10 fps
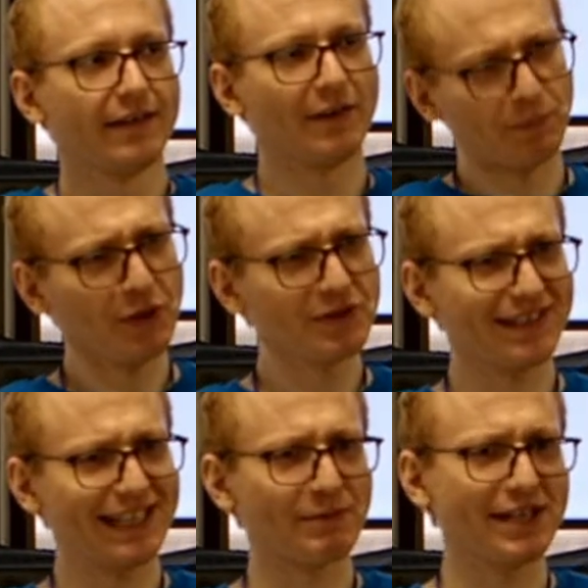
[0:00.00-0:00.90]

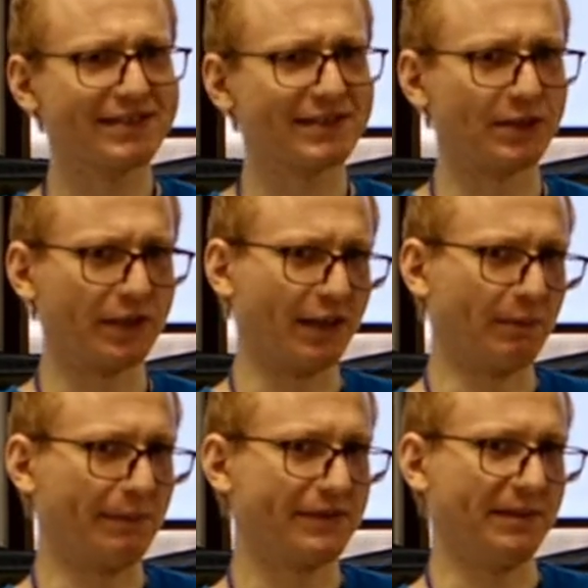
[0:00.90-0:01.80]
Supposedly, Rust is good at
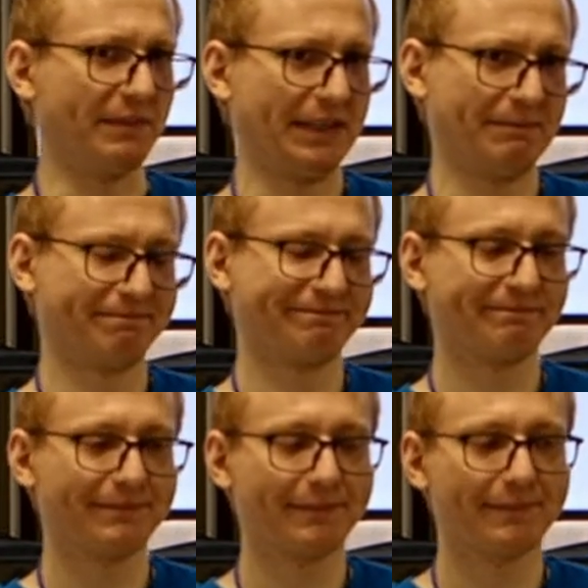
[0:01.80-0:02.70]
WebAssembly.
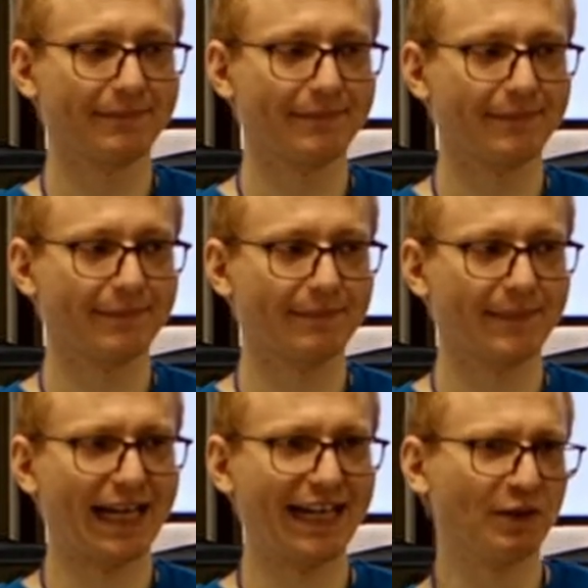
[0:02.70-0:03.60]

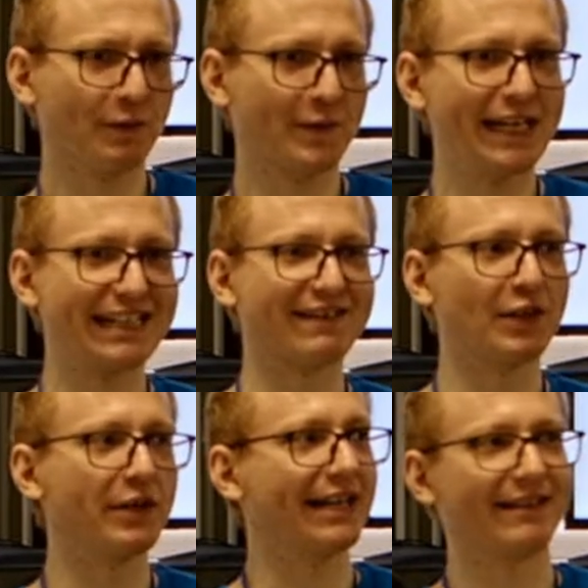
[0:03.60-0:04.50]
I don't think it's
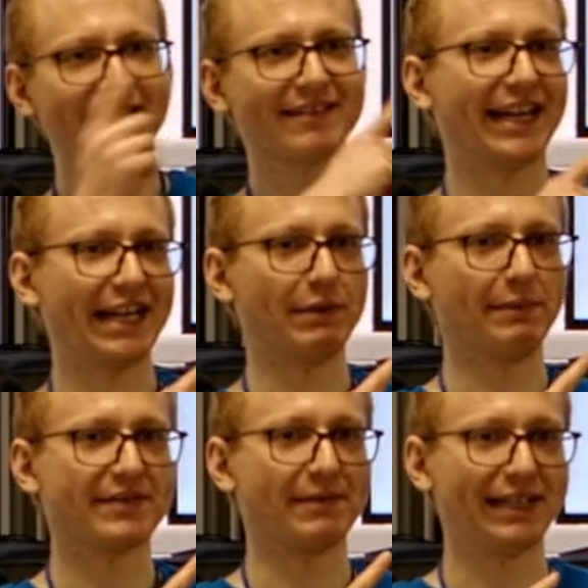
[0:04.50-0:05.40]
good at this kind of
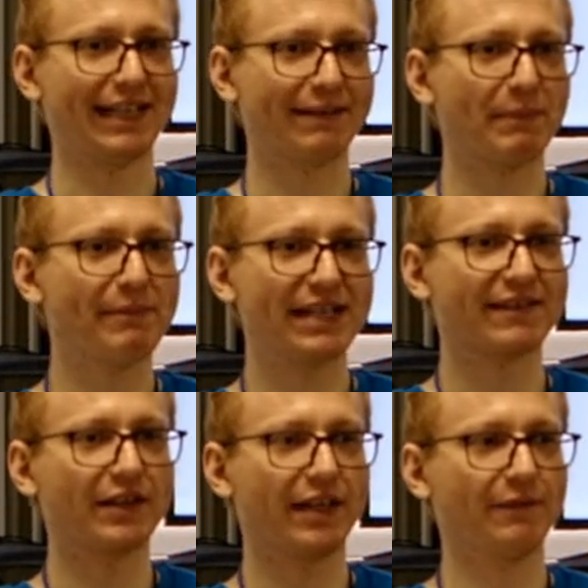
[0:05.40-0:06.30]
WebAssembly. Like, maybe
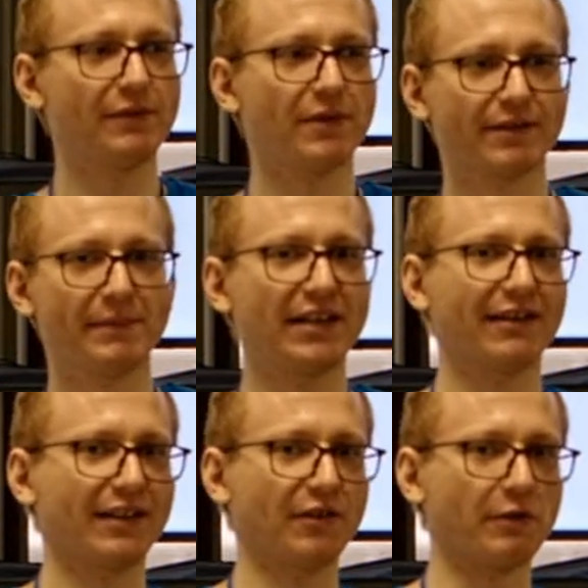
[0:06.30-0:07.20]
it's good if you want to make
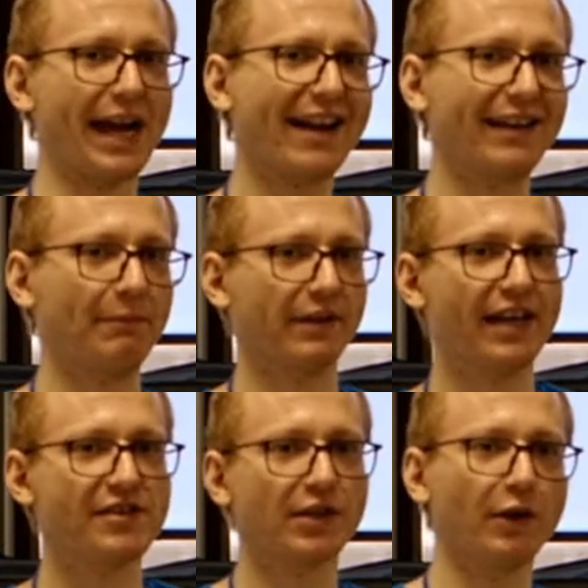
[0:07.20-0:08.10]
your, like, your React
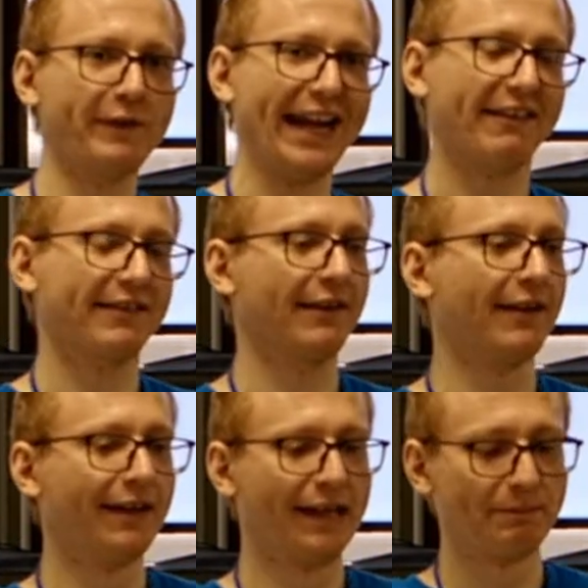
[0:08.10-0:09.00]
application go fast.
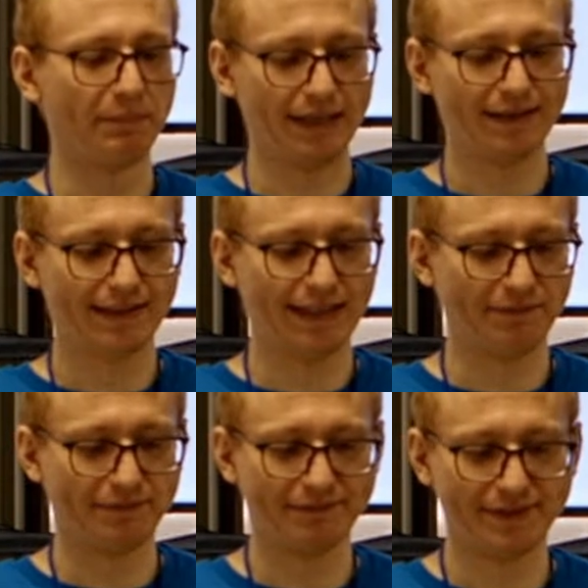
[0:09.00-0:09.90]
But
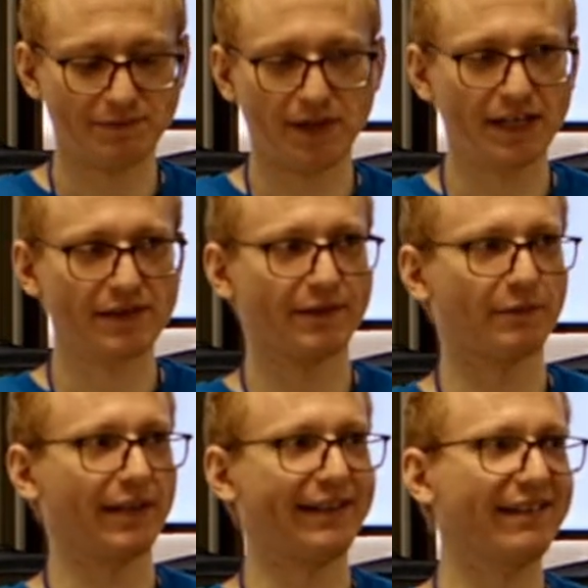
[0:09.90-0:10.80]
if you want to use it
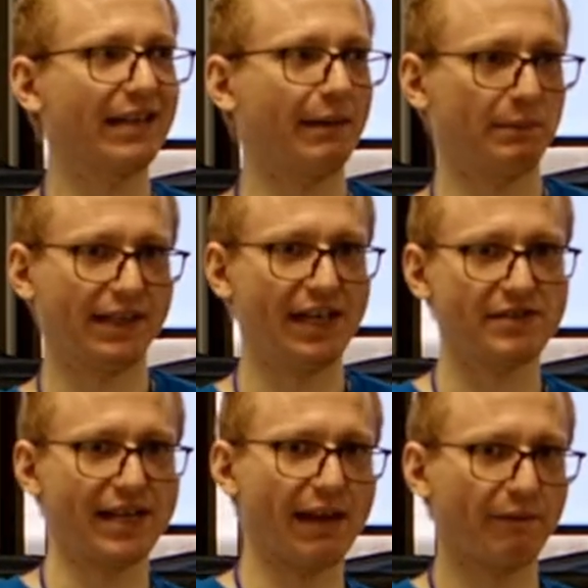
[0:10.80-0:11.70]
for a desktop
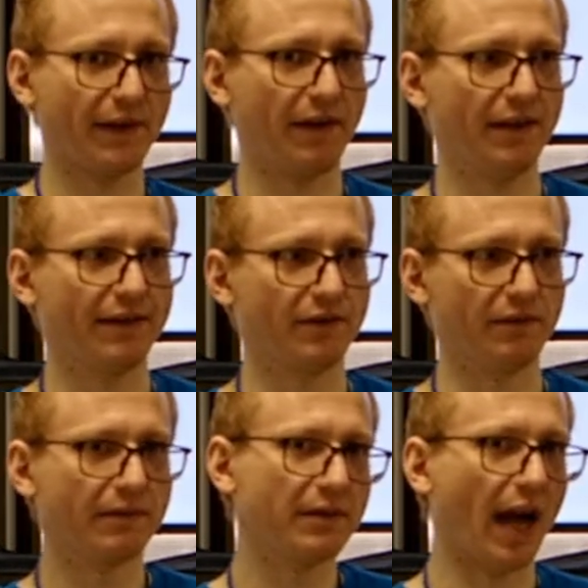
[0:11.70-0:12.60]
application, I have found it
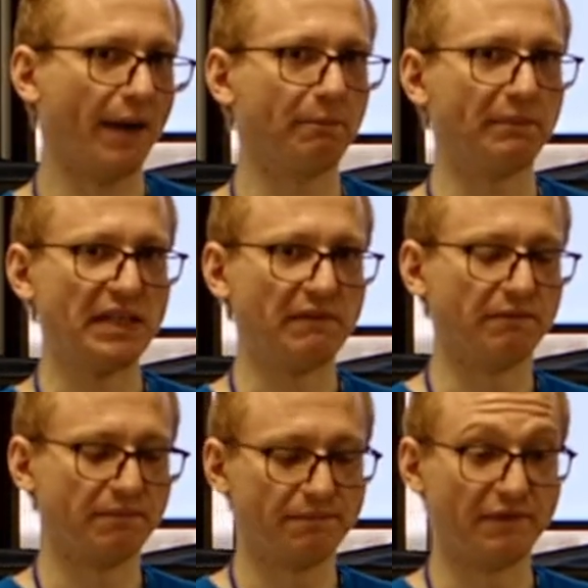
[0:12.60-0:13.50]
to not be
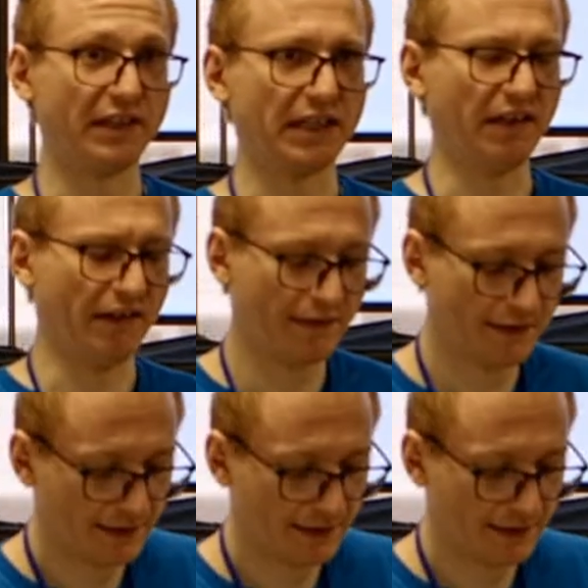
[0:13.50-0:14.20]
very good.